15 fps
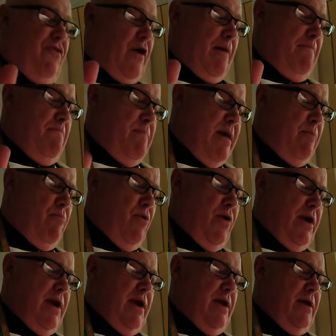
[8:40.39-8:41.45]
from
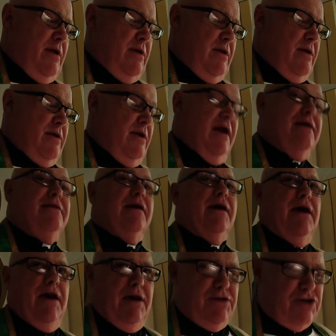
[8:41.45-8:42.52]
memory in the
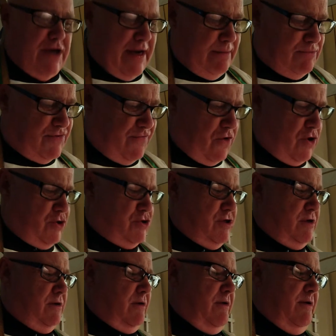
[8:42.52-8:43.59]
King James
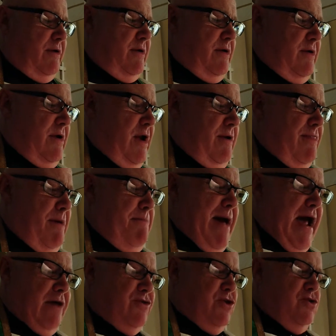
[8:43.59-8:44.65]
Version the
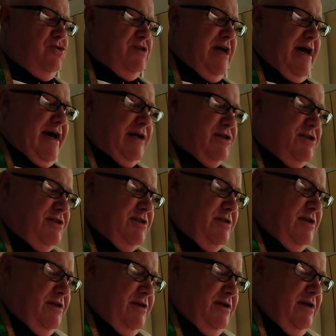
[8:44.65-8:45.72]
Matthew text,
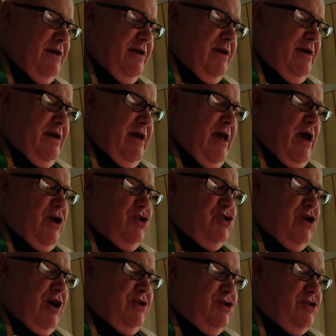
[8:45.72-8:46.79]

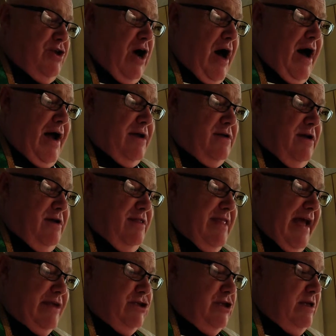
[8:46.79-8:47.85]
judge not
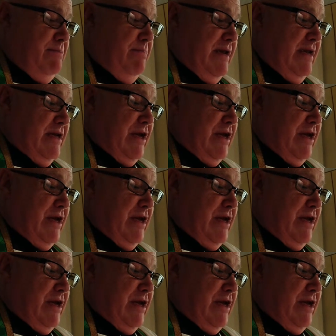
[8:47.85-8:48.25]
that ye be